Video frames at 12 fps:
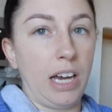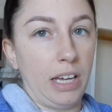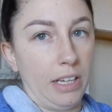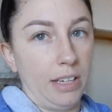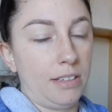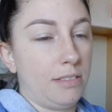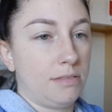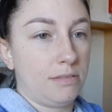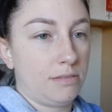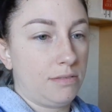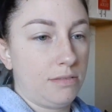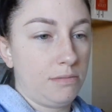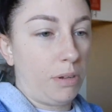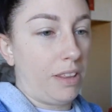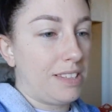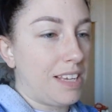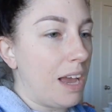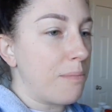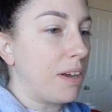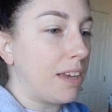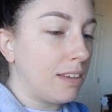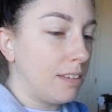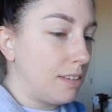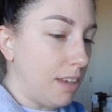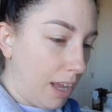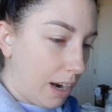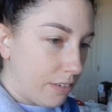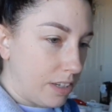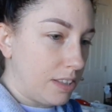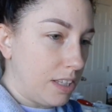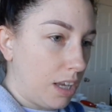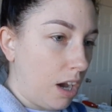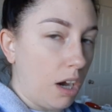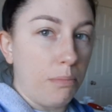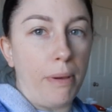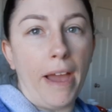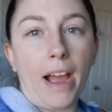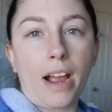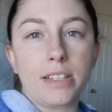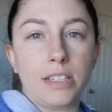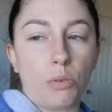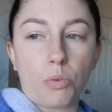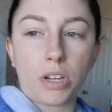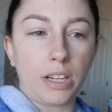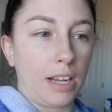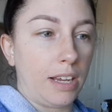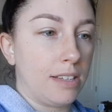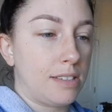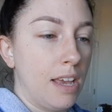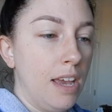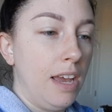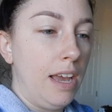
I, by the time I get everything unpacked and organized,